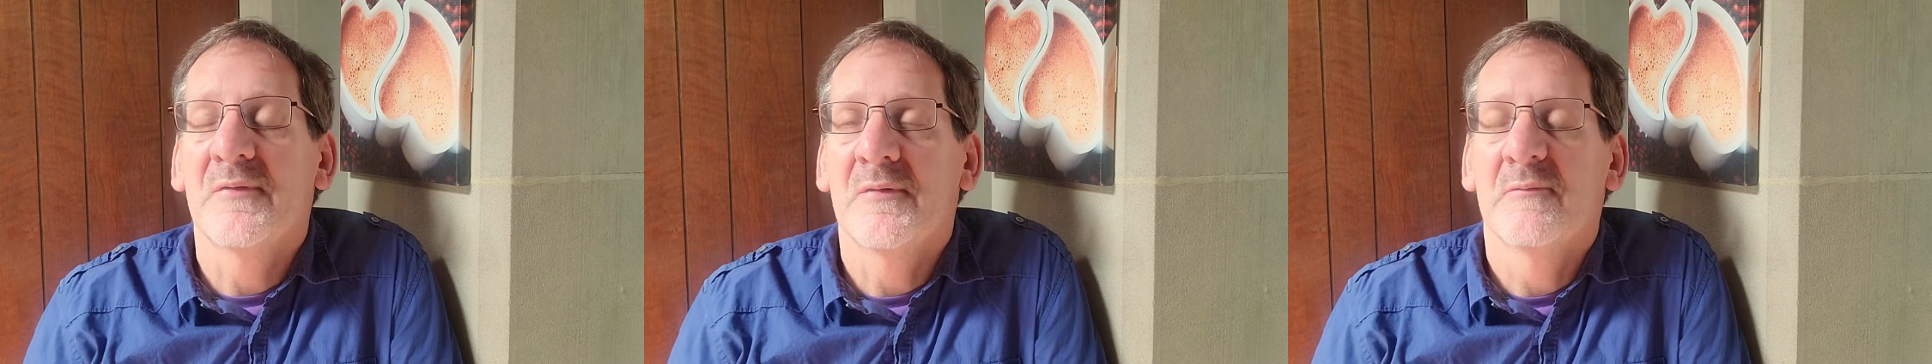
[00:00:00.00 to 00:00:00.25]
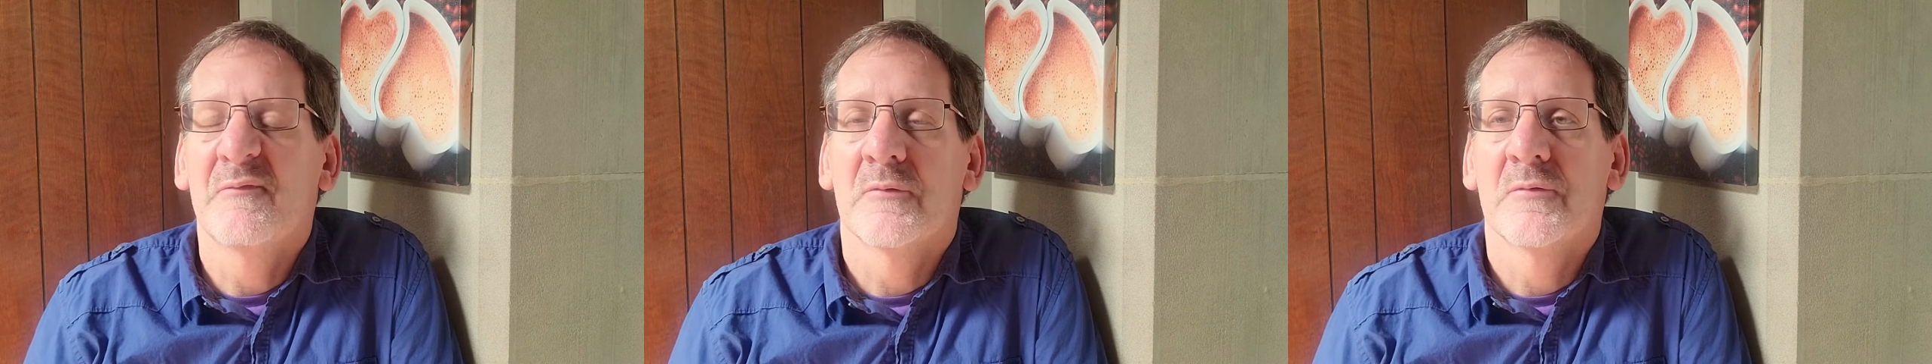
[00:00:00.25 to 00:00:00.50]

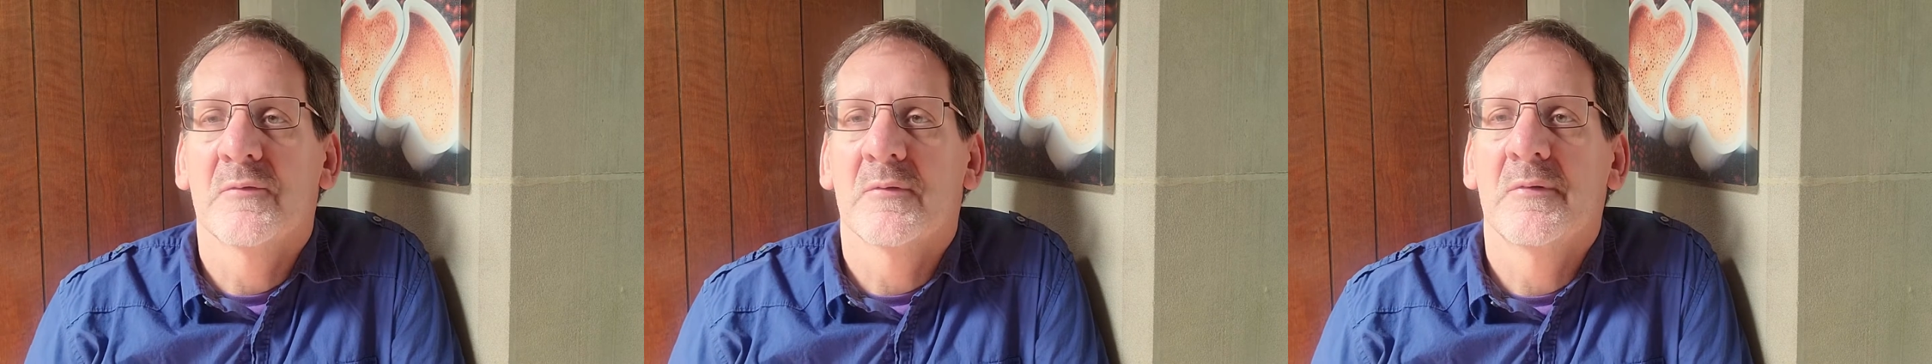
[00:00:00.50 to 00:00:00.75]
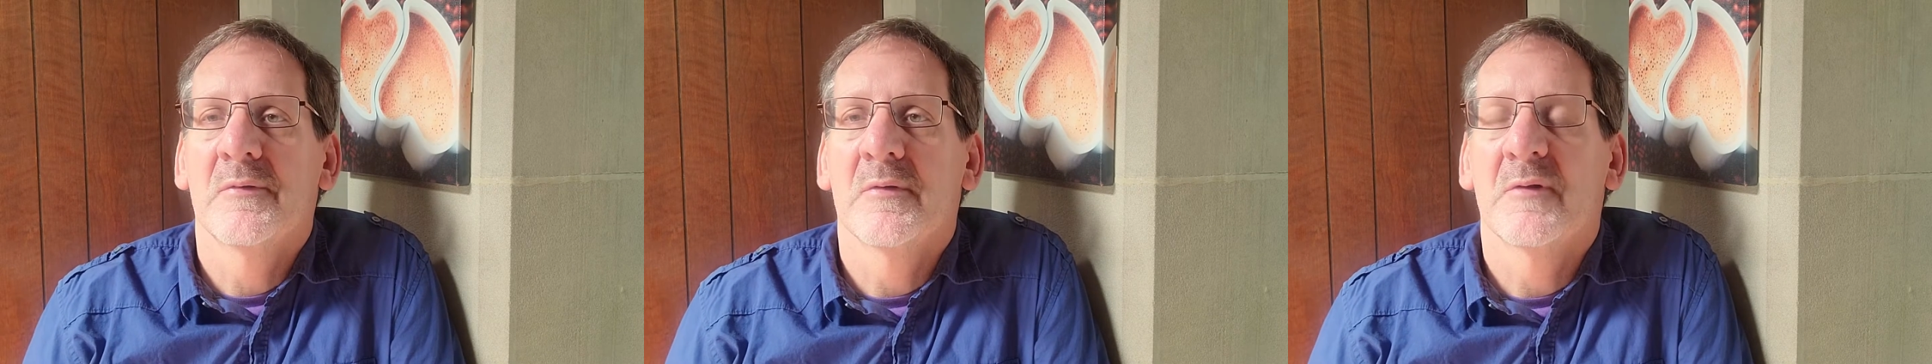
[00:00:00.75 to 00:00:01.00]
in
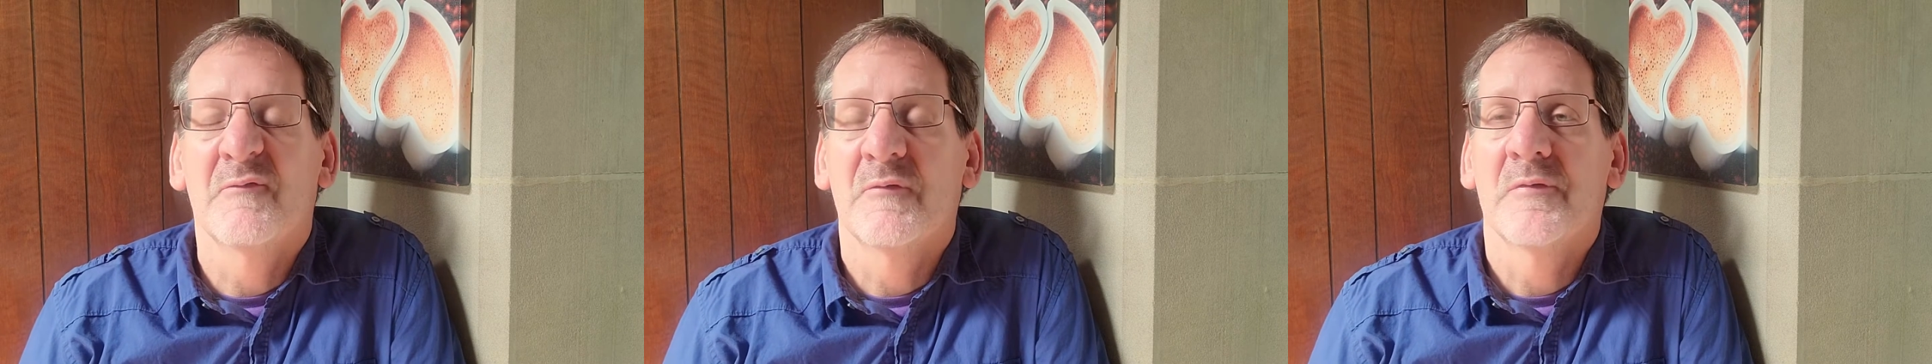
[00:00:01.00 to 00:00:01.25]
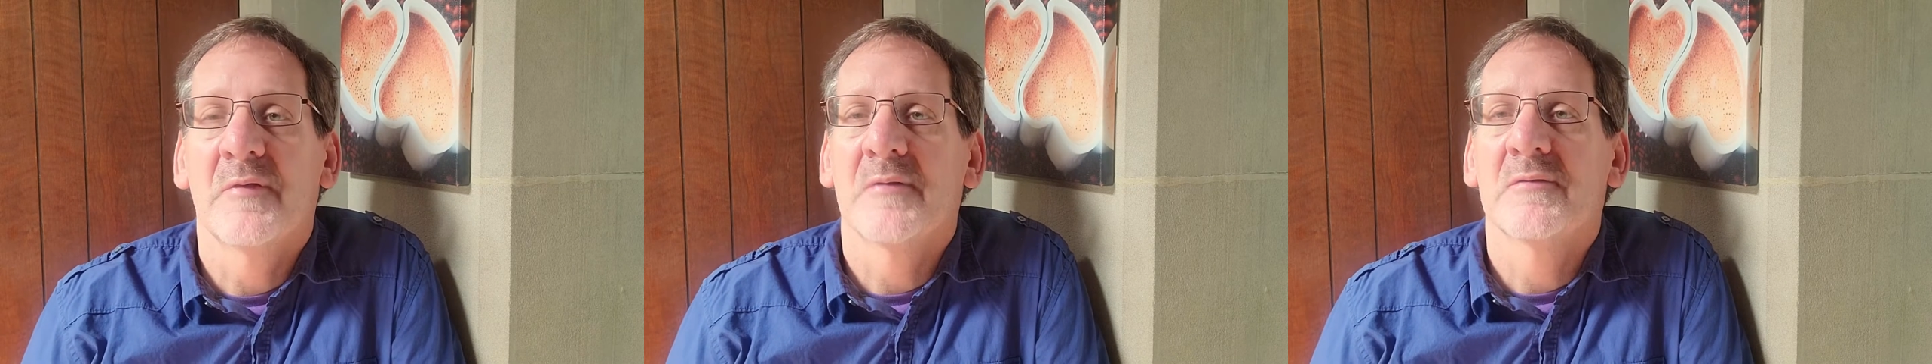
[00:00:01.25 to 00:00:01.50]
1
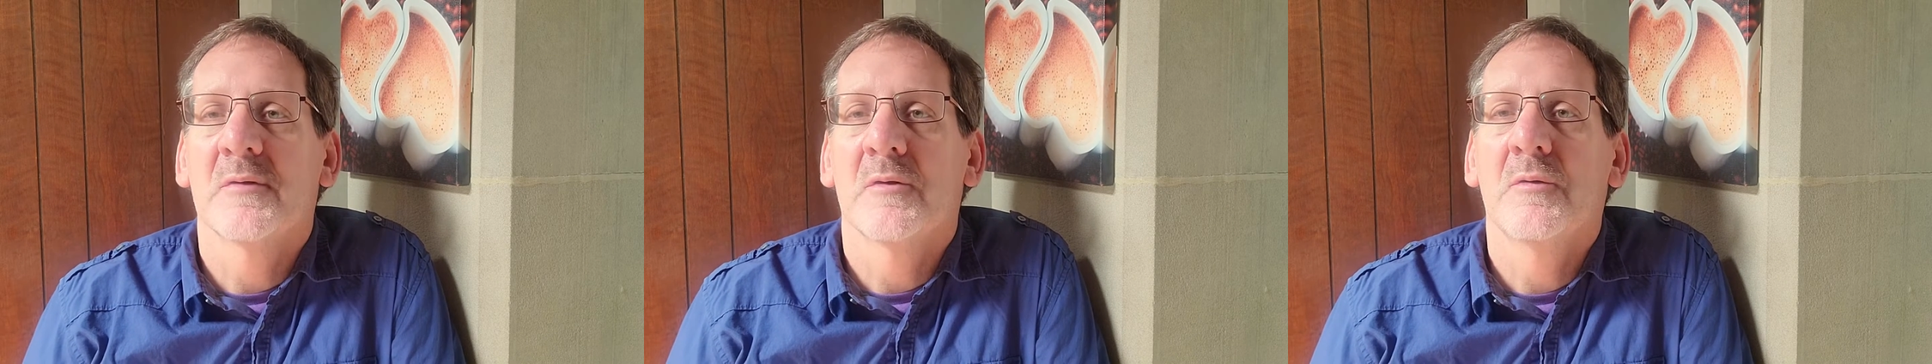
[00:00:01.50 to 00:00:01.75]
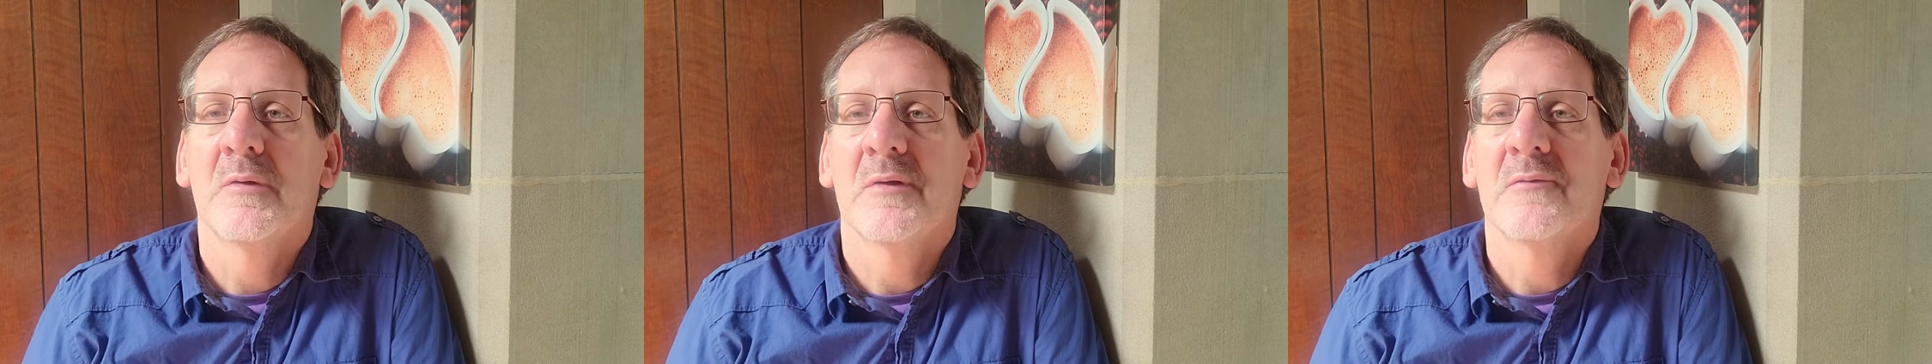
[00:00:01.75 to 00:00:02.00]

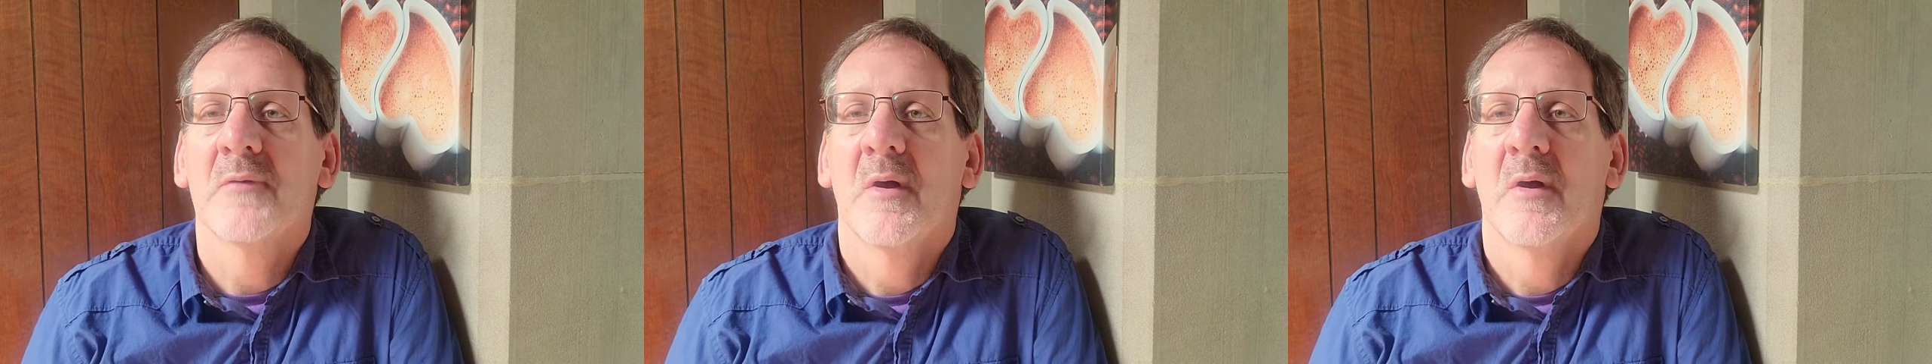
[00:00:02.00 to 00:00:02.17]
Thessalonians.